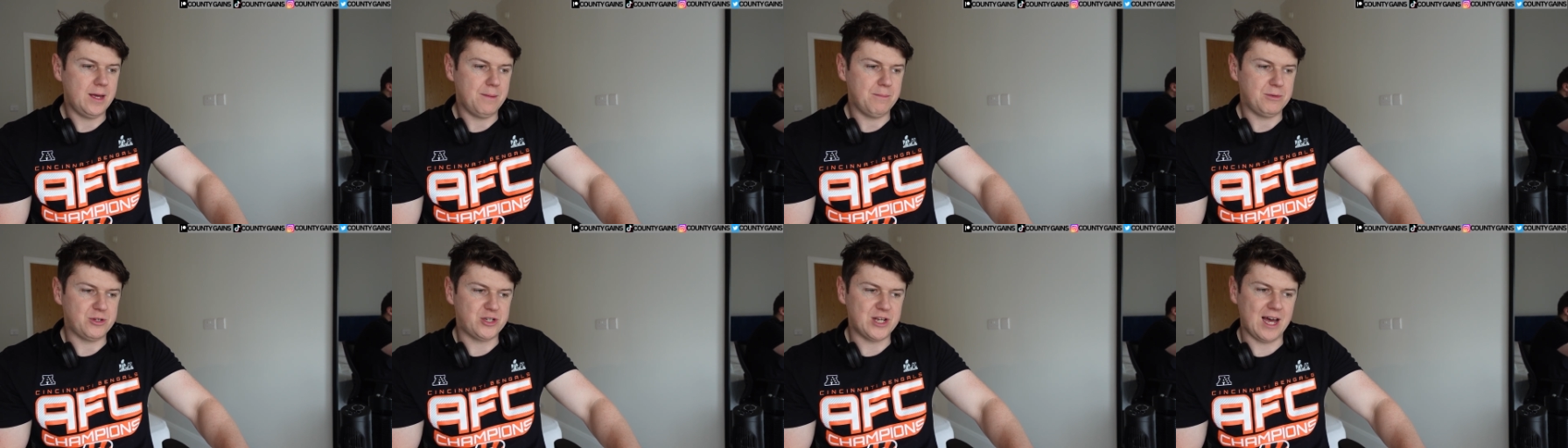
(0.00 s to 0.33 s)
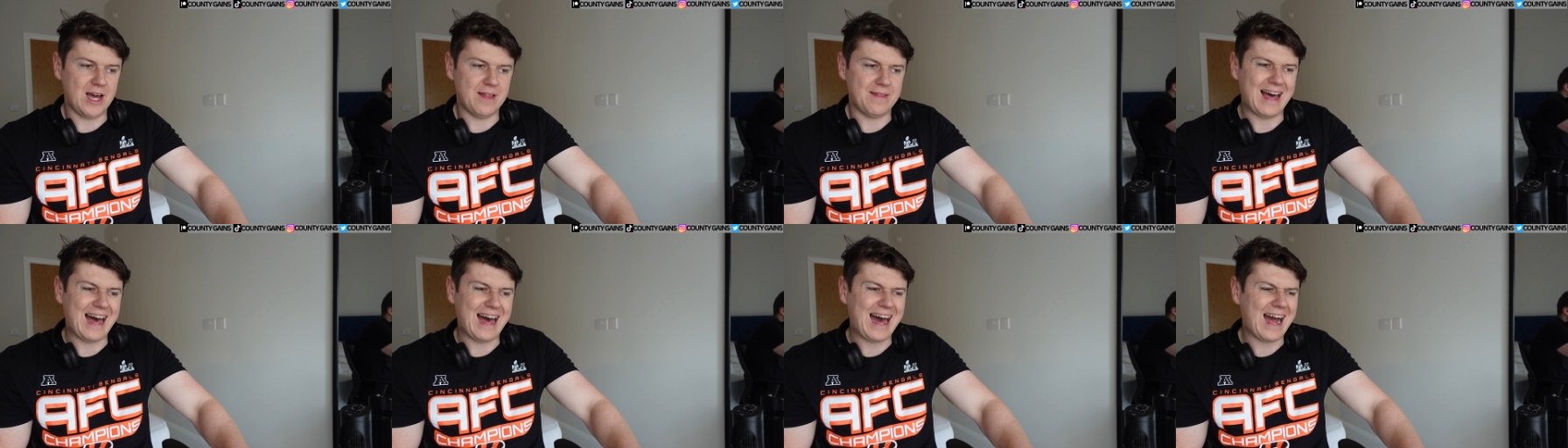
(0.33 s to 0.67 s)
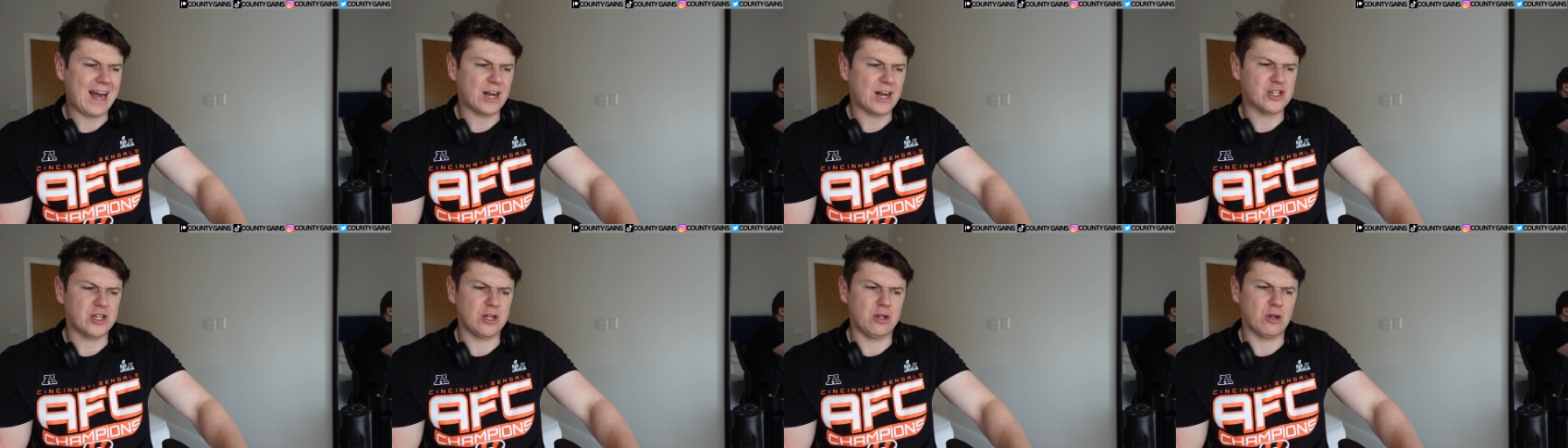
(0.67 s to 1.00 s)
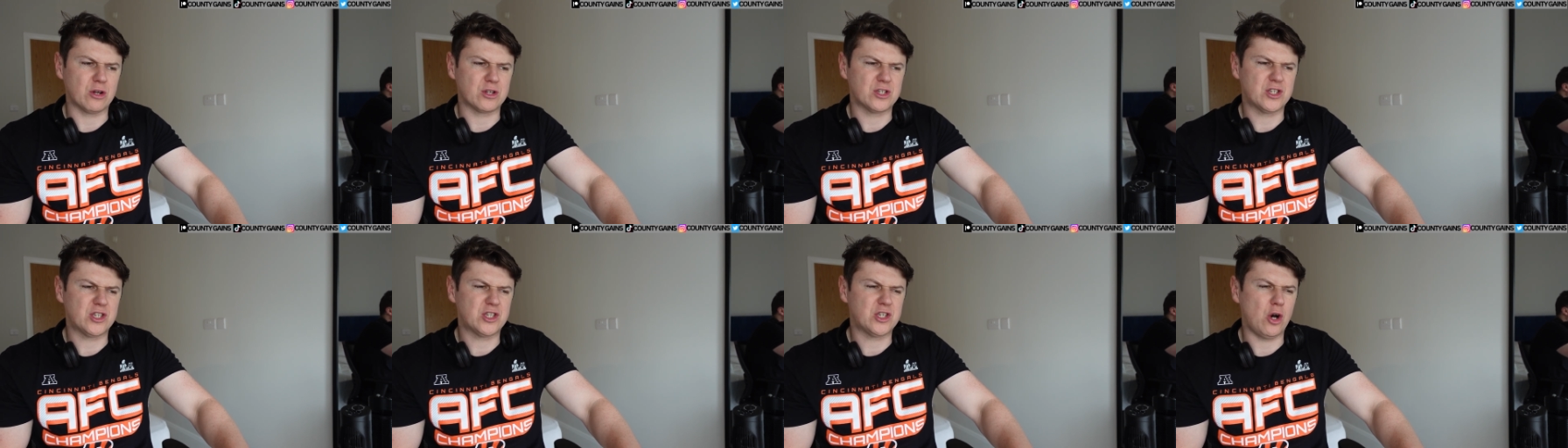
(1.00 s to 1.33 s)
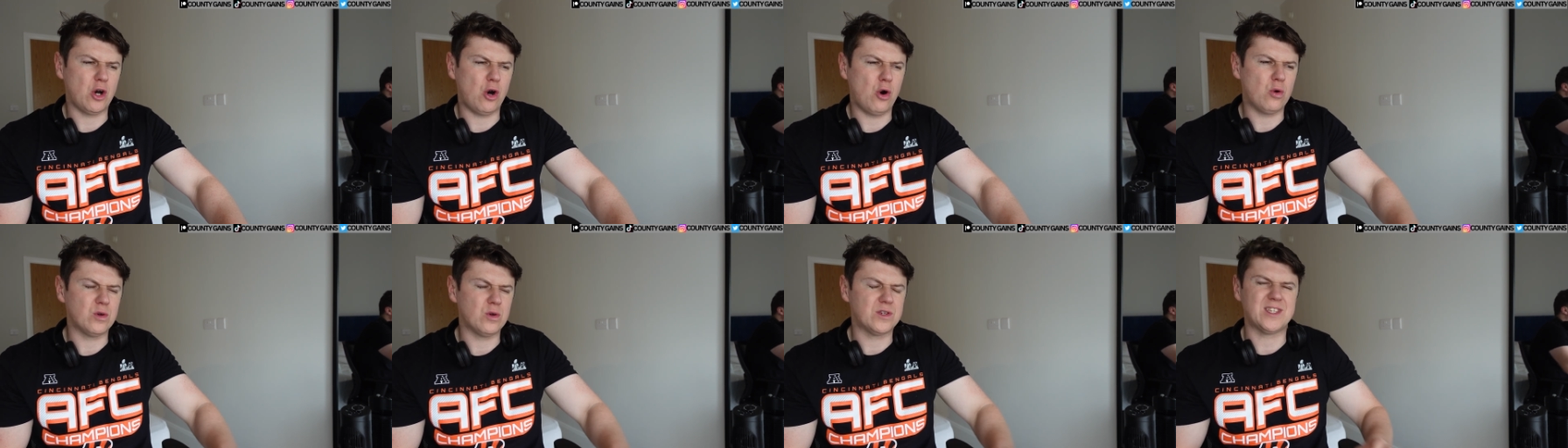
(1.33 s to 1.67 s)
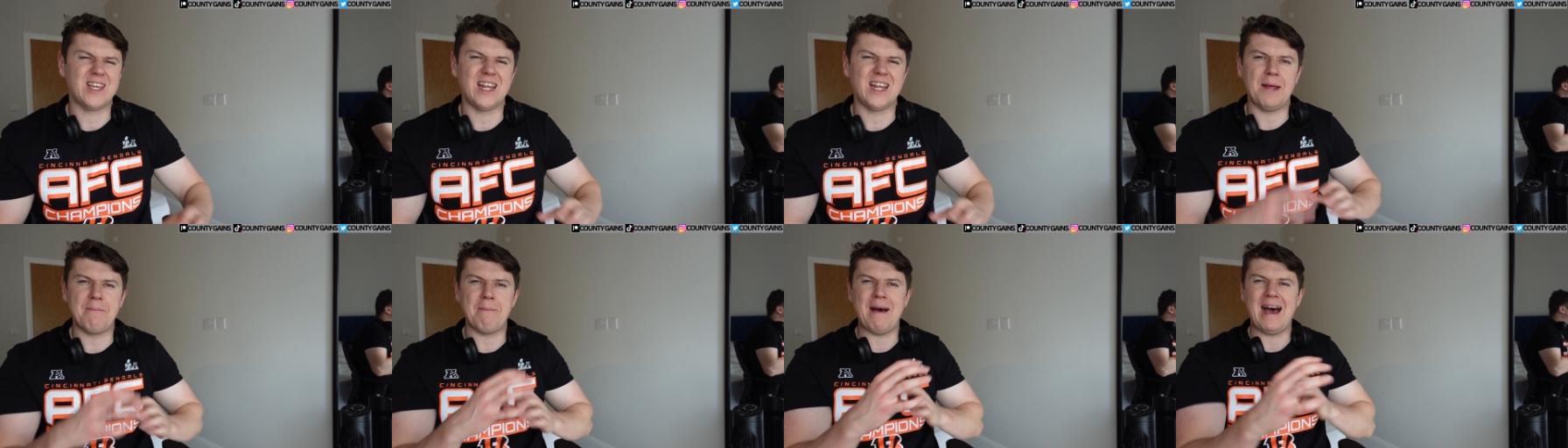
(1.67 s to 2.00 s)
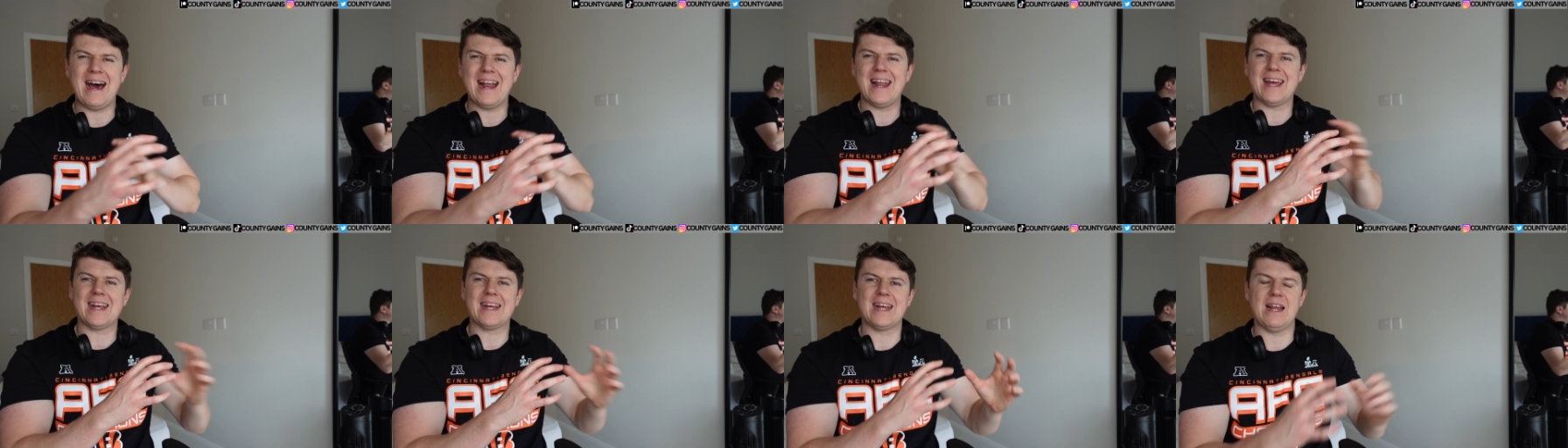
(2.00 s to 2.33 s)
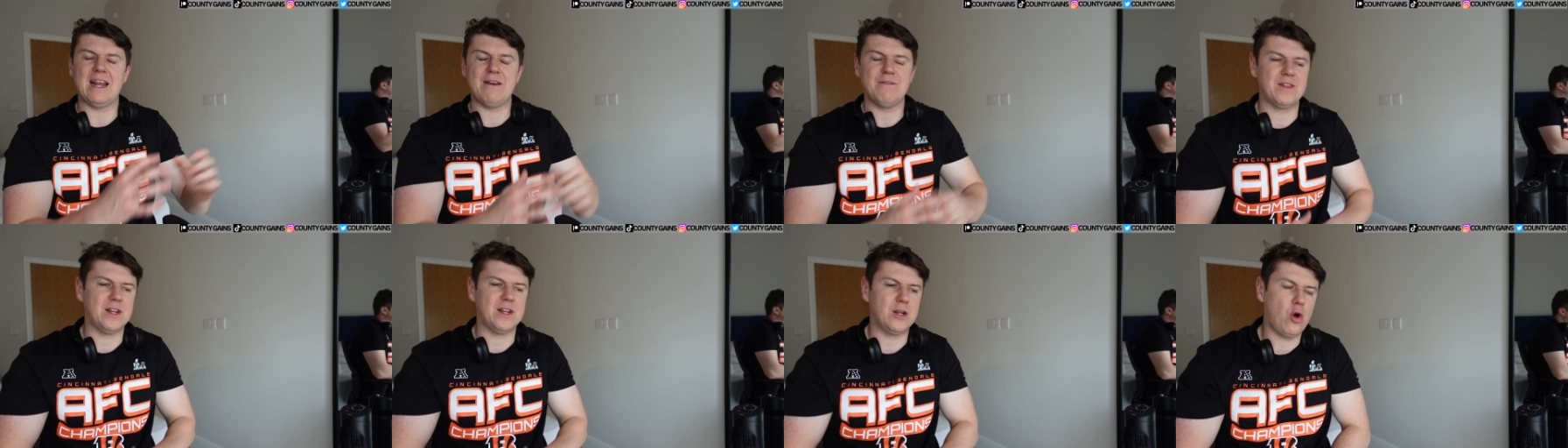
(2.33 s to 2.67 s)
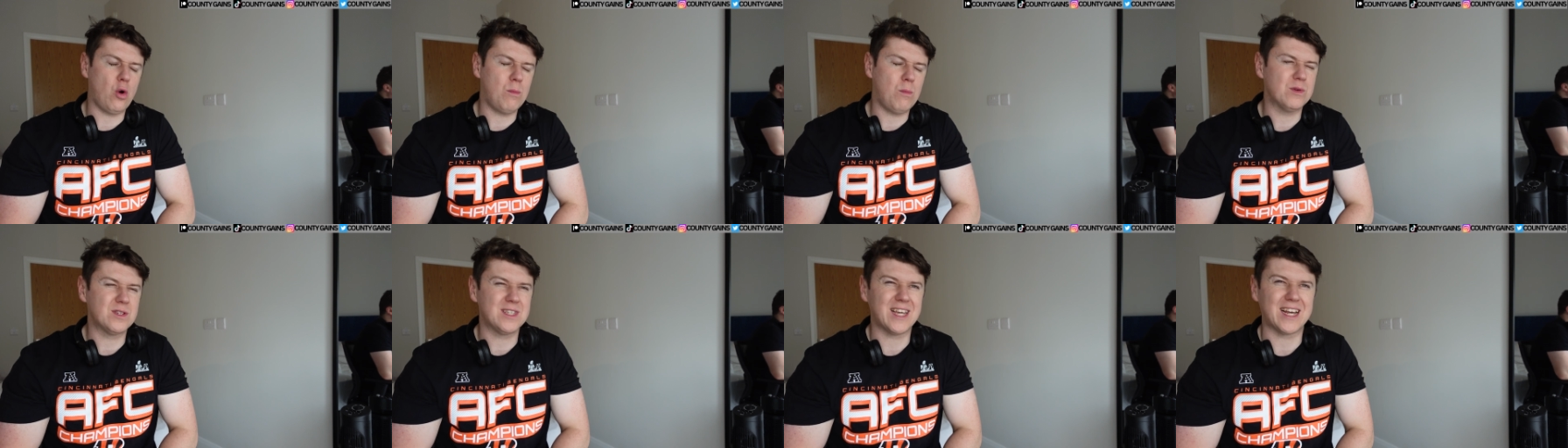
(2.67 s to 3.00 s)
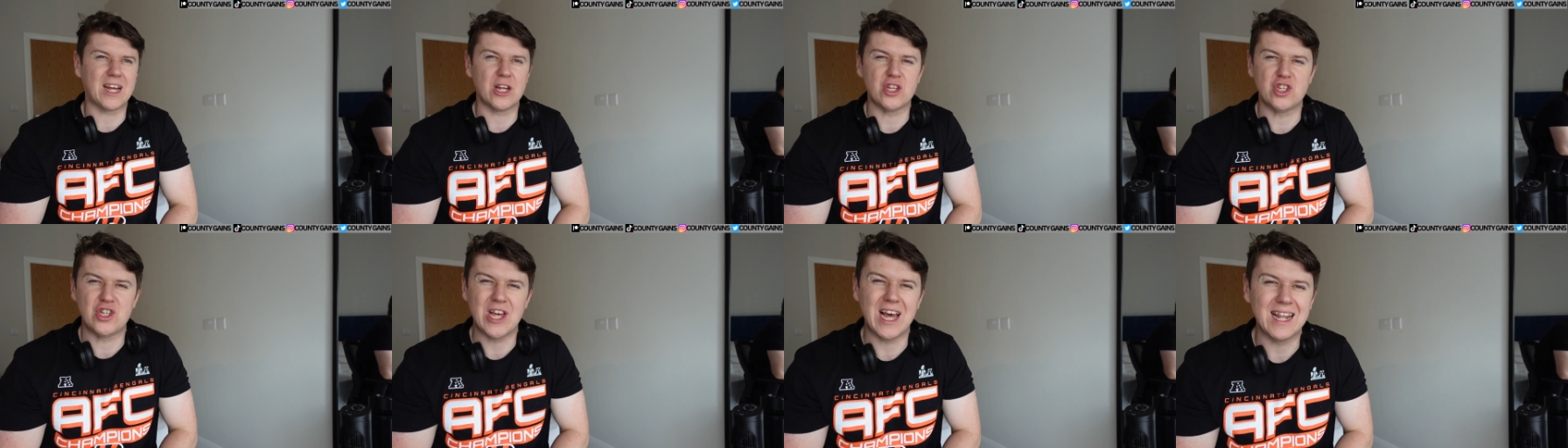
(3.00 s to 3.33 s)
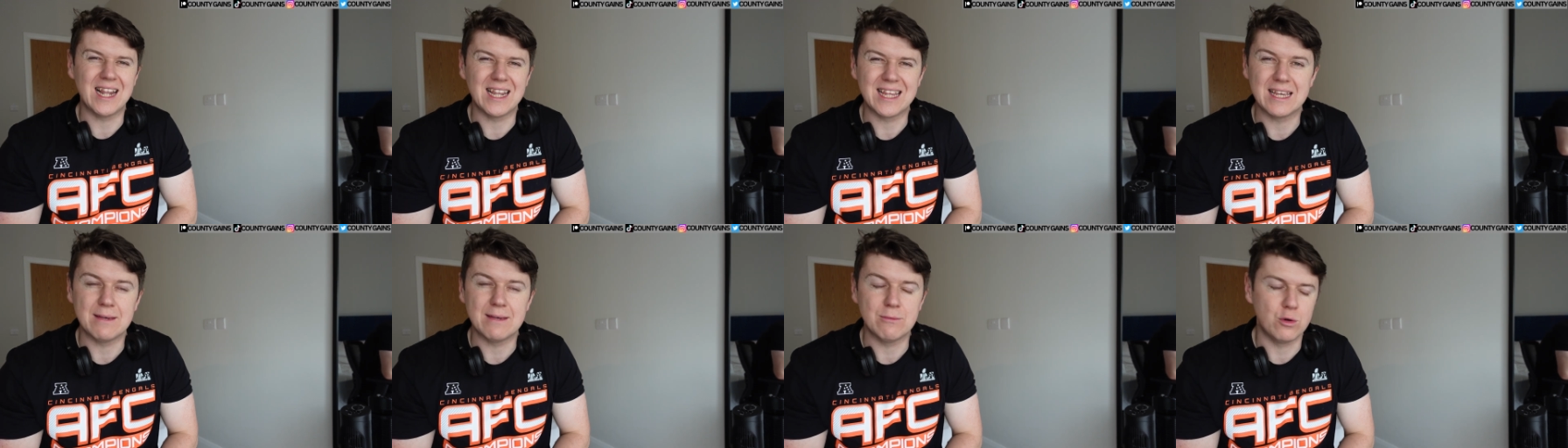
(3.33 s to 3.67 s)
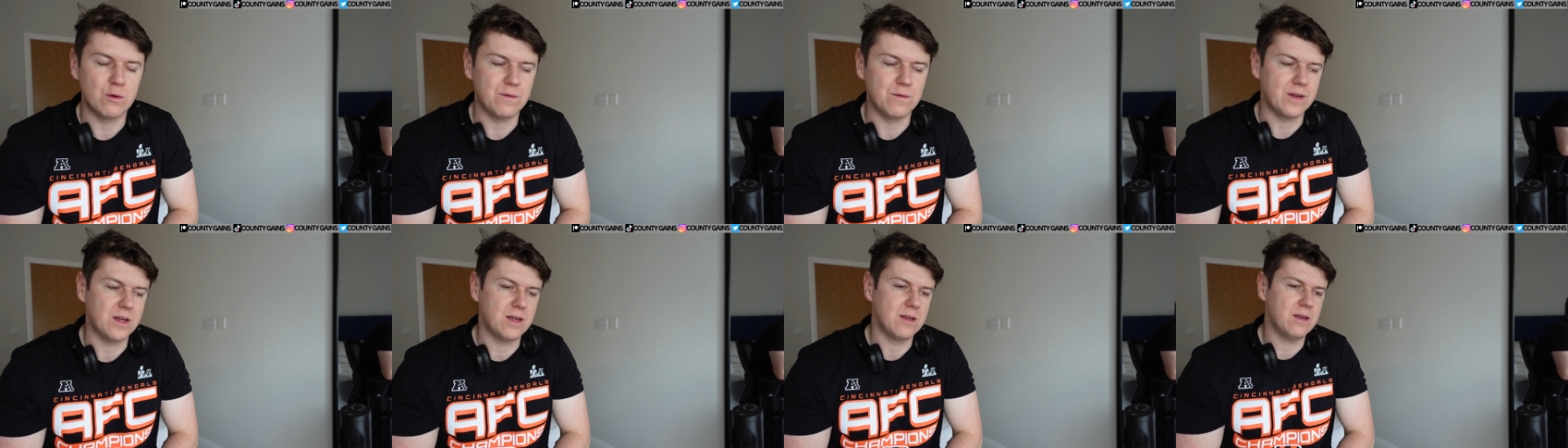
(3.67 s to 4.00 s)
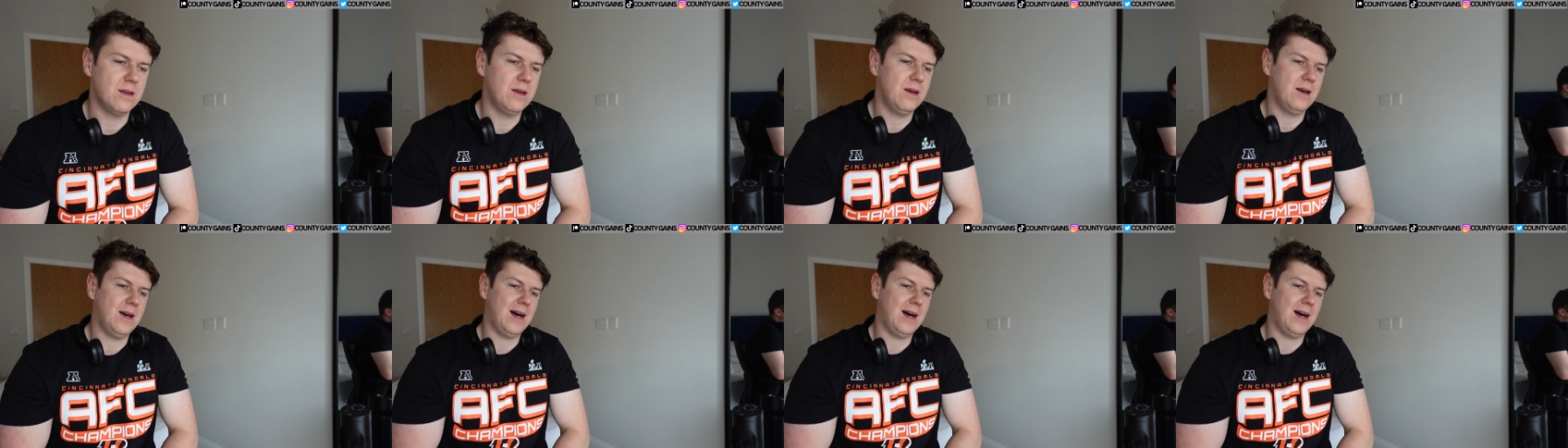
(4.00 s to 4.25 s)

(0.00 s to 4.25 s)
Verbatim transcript: But yeah, the action looks so cinematic and everything. Almost like a Jet Li movie.